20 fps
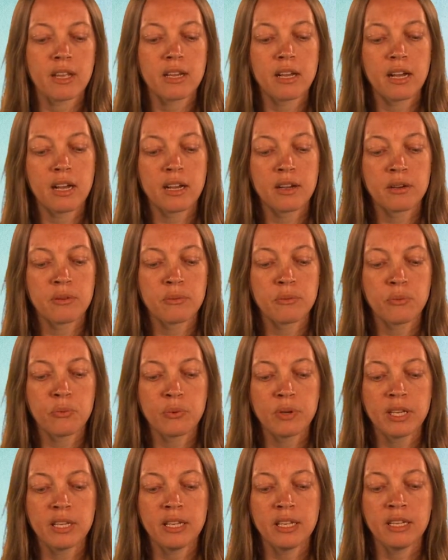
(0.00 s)
Uh,
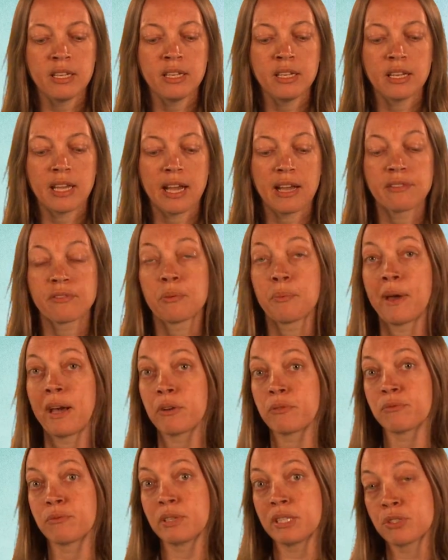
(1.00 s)
we have a
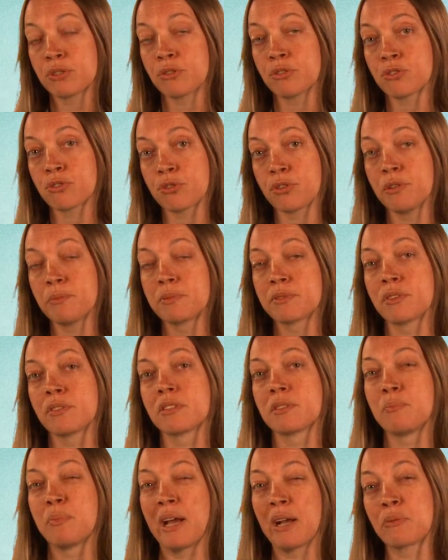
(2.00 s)
bat research group, so
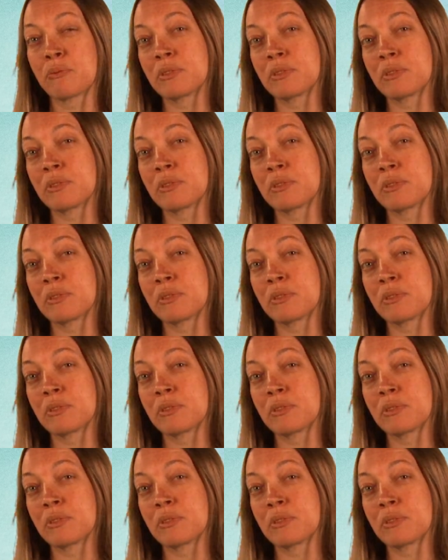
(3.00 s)
it's bat